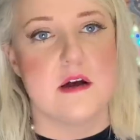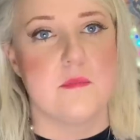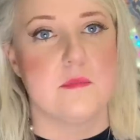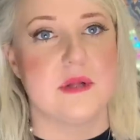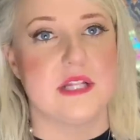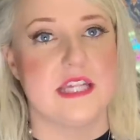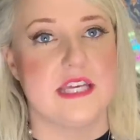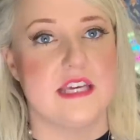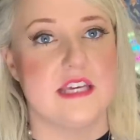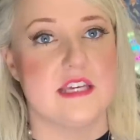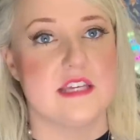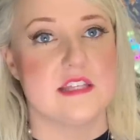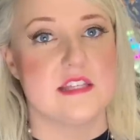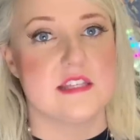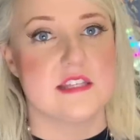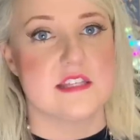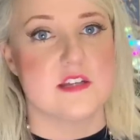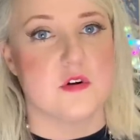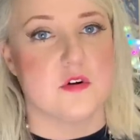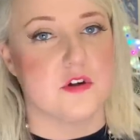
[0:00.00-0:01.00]

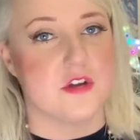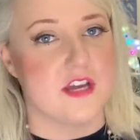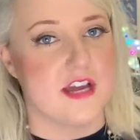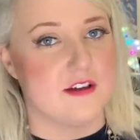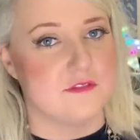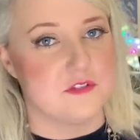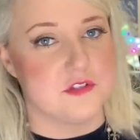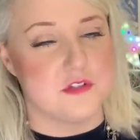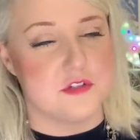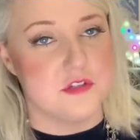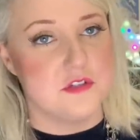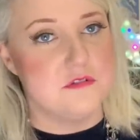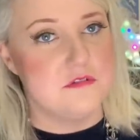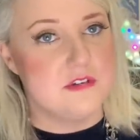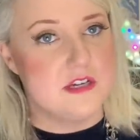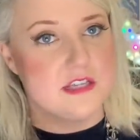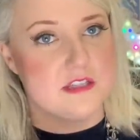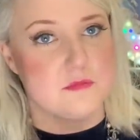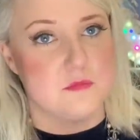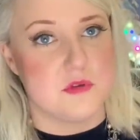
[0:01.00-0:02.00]
Please, all you have to do
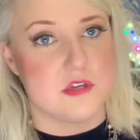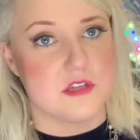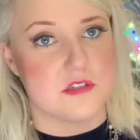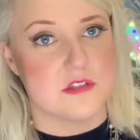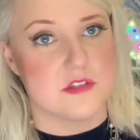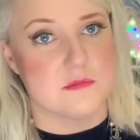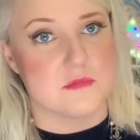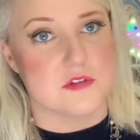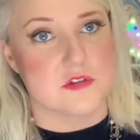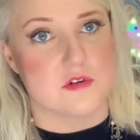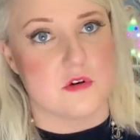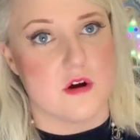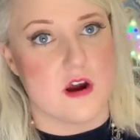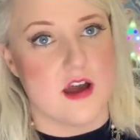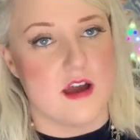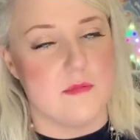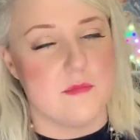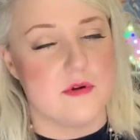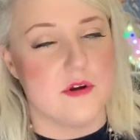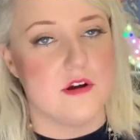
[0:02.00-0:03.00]
is be a
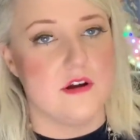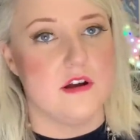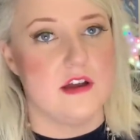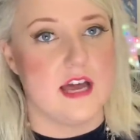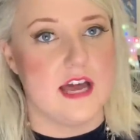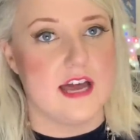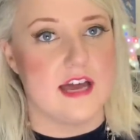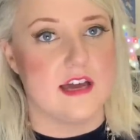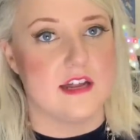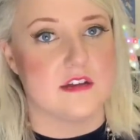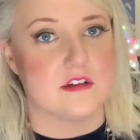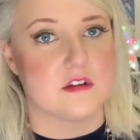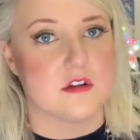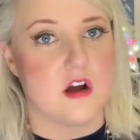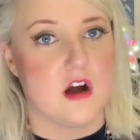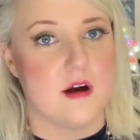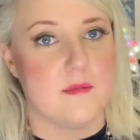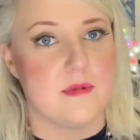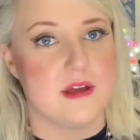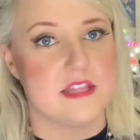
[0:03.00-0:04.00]
subscriber and
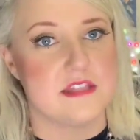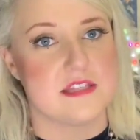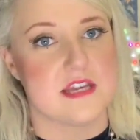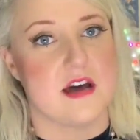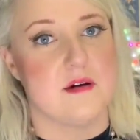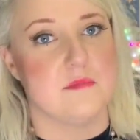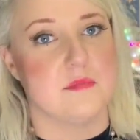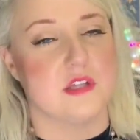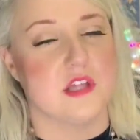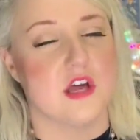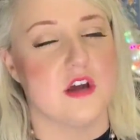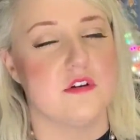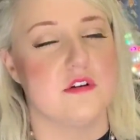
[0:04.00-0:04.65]
comment down below.